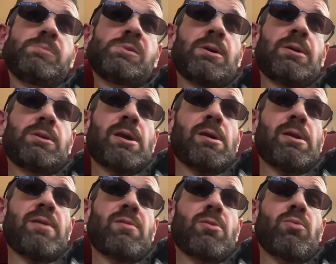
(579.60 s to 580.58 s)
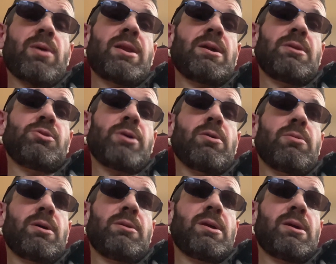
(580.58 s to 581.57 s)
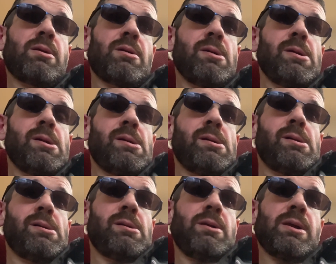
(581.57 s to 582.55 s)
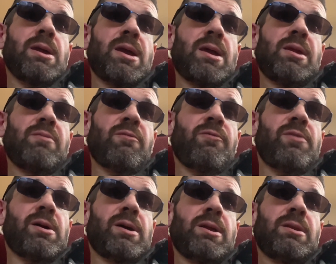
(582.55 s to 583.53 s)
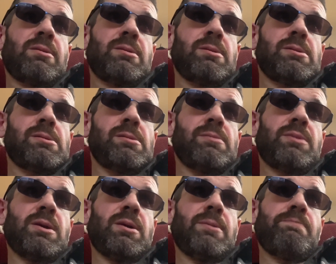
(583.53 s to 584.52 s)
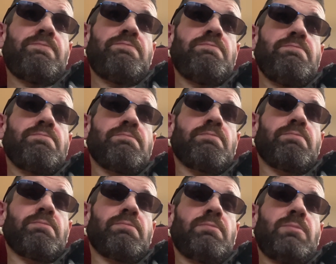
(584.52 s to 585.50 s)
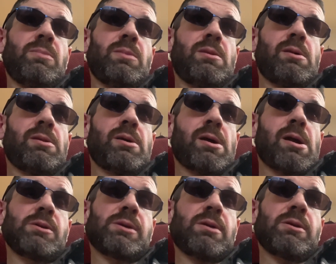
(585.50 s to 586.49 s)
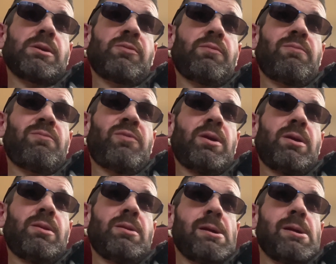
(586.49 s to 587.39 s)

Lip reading: and even on Reddit, try going on there. You can't even find the our cigarettes feed,